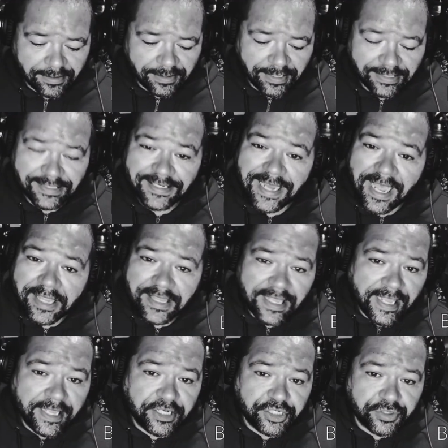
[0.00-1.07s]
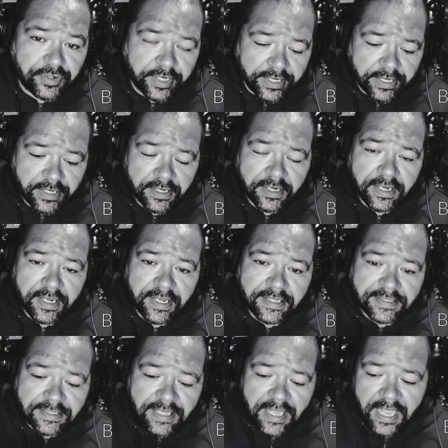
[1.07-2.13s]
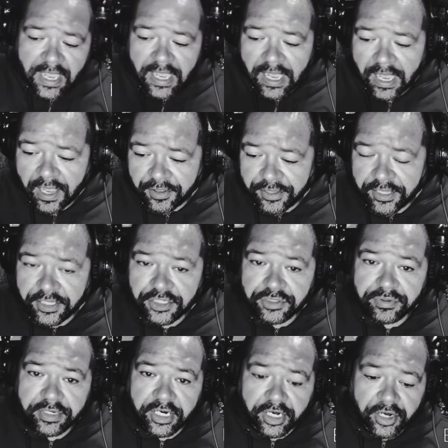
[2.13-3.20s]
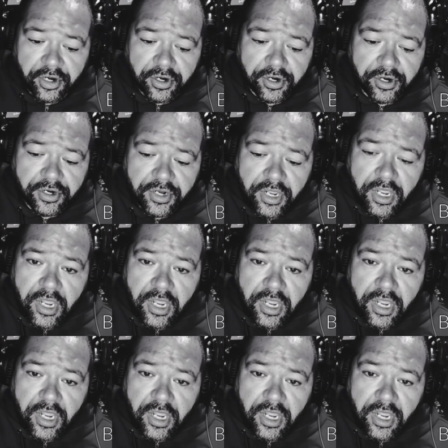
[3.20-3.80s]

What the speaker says: It's not the injury. It's how the injury occurred,